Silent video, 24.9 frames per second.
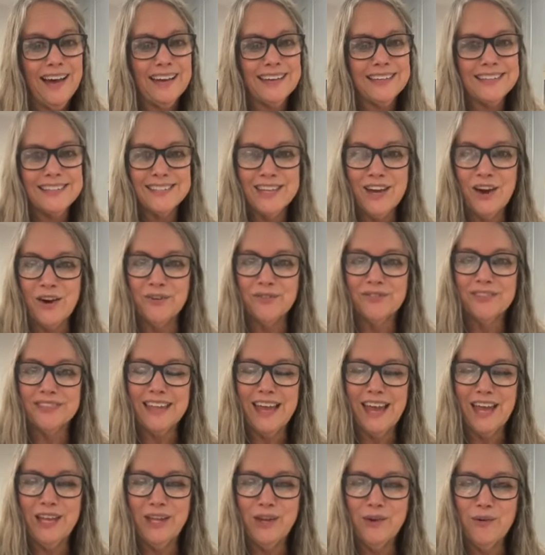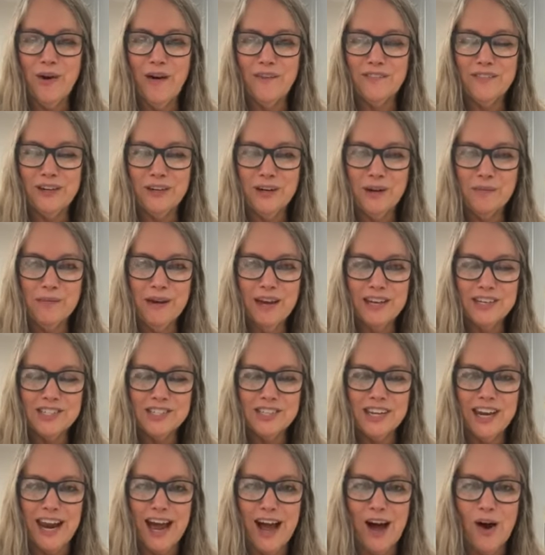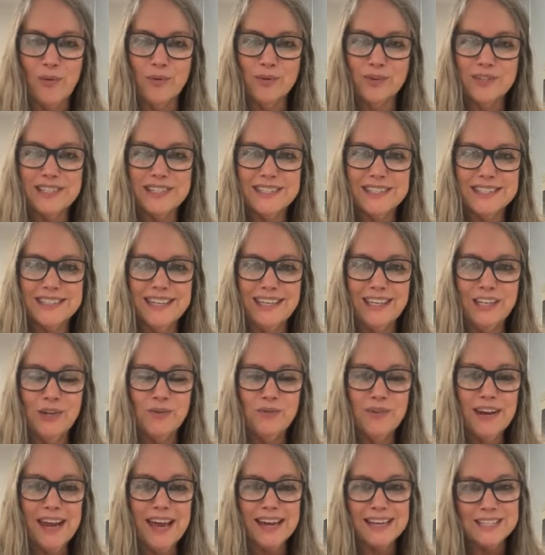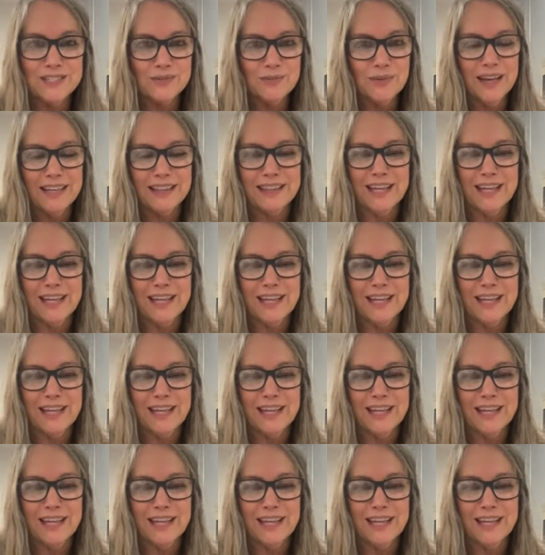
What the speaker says: So thank you all very much, and I will see you next week.